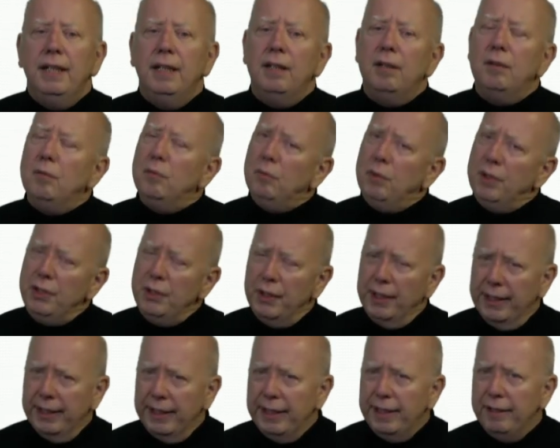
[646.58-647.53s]
Now, when
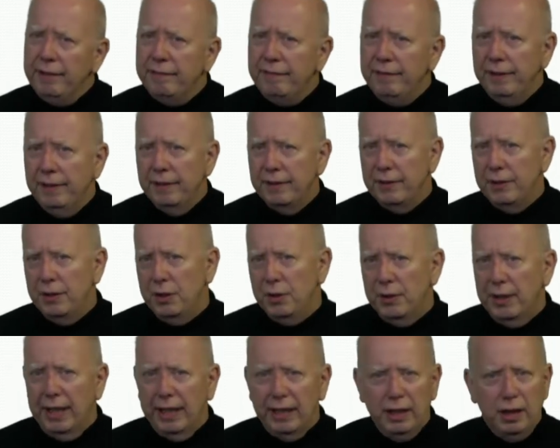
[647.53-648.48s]
you're editing fields in
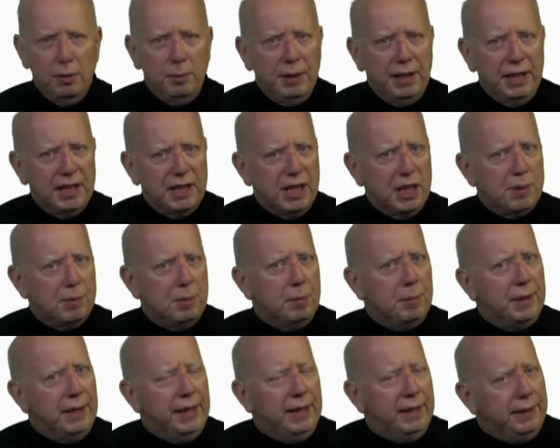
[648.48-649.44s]
your academic
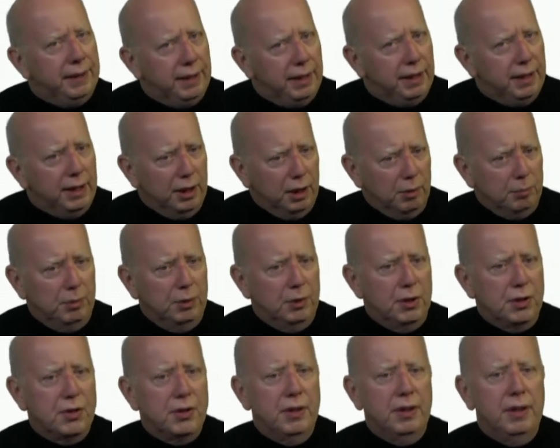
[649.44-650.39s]
assessment plan detail
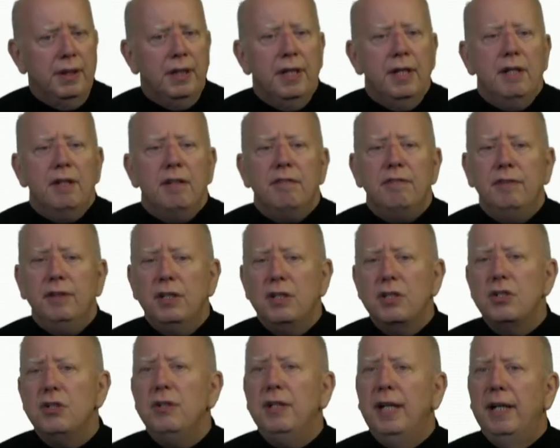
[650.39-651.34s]
portion,
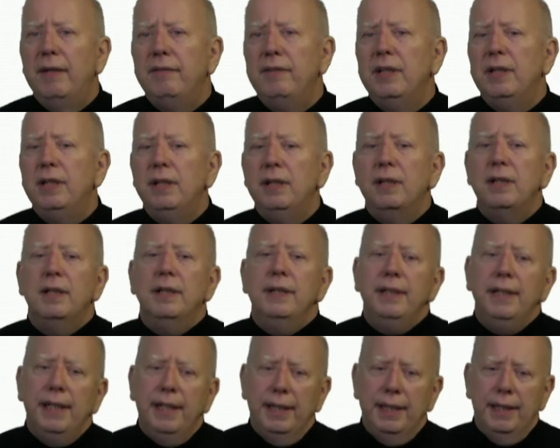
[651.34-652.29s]
first you have to click
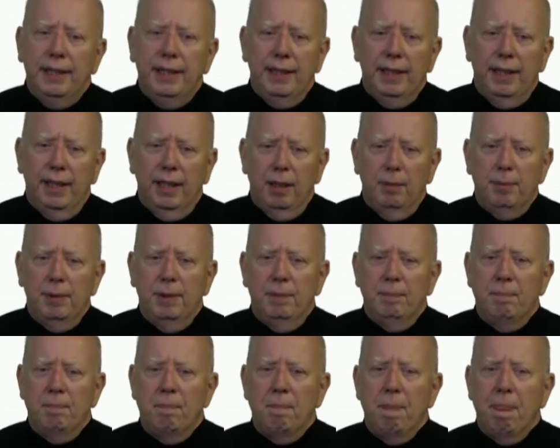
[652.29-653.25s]
on the Edit tab.
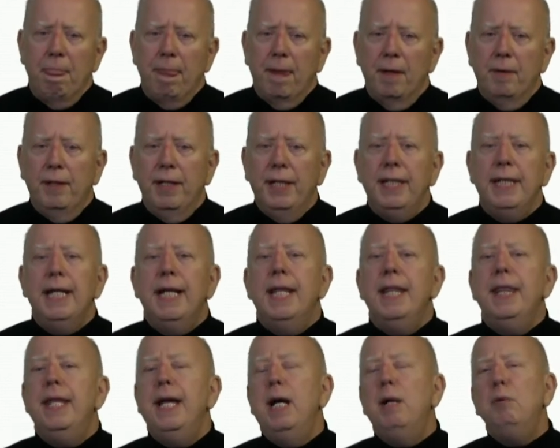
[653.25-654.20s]
All right,
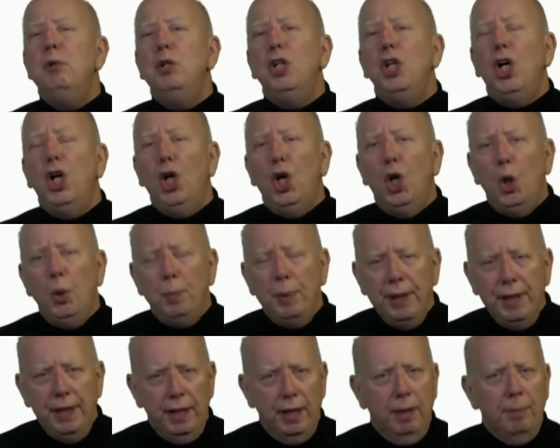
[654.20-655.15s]
that will
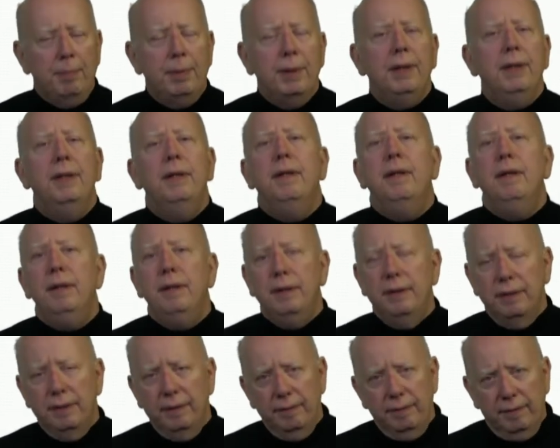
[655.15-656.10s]
open up
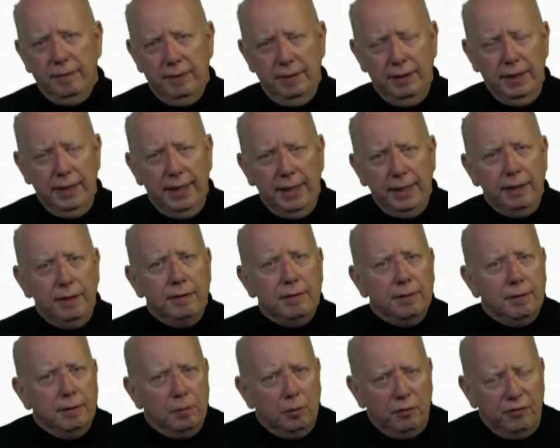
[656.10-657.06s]
the
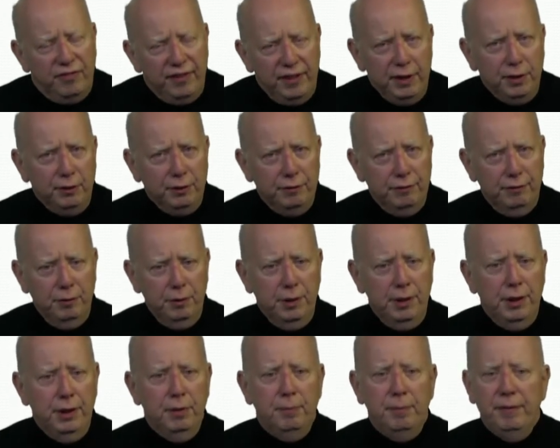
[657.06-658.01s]
edit field
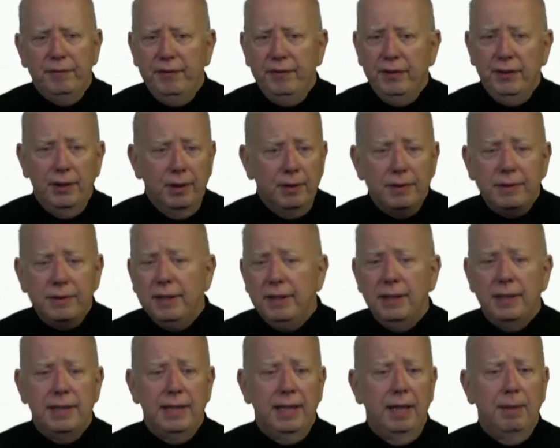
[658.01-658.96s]
for you. But if you don't
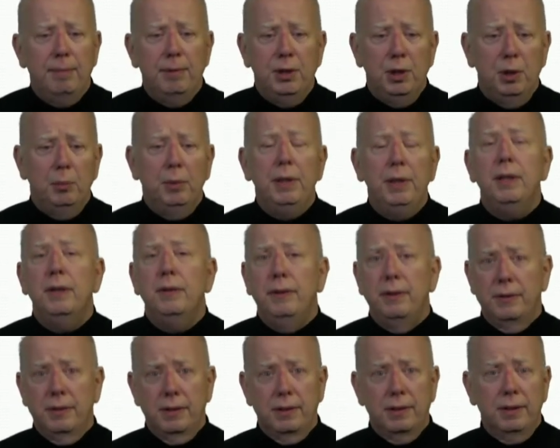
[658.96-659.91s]
see the tab in your
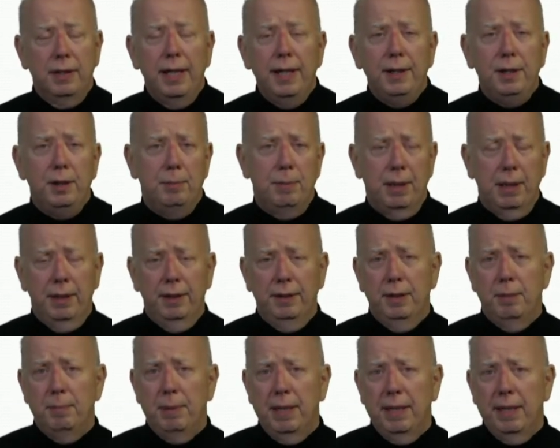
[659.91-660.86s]
window, there's a slider bar
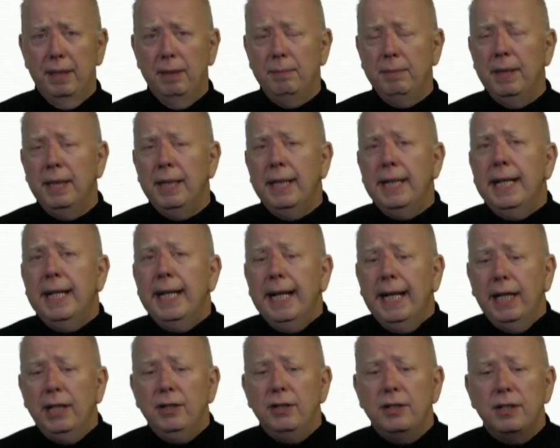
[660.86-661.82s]
at the bottom,
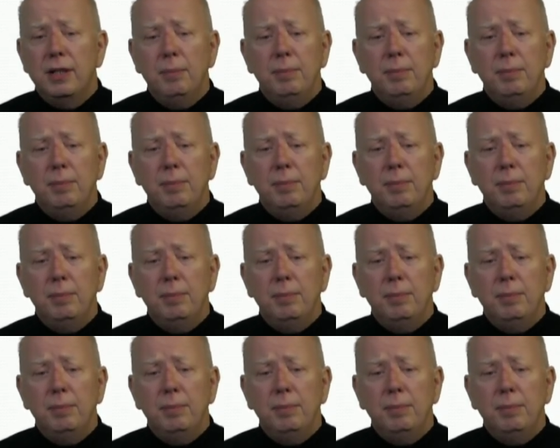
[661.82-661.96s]
and